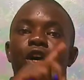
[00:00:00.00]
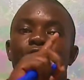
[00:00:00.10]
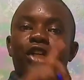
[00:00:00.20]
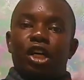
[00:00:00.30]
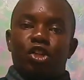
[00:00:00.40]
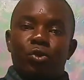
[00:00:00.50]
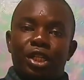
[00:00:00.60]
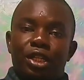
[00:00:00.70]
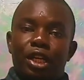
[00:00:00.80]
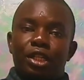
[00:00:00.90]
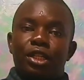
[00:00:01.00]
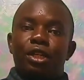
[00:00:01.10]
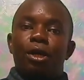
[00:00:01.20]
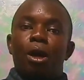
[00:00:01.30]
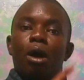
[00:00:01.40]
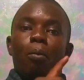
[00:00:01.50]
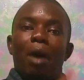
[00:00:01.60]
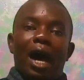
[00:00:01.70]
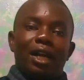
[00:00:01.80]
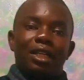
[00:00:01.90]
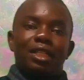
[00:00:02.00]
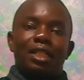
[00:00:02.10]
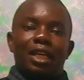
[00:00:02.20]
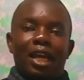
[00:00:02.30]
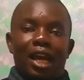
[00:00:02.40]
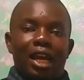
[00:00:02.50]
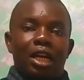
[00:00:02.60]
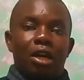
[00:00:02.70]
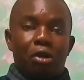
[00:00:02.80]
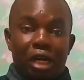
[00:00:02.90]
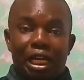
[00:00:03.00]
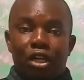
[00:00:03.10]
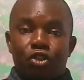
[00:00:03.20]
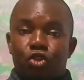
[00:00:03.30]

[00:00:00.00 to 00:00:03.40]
tongue twisters, puns, and riddles.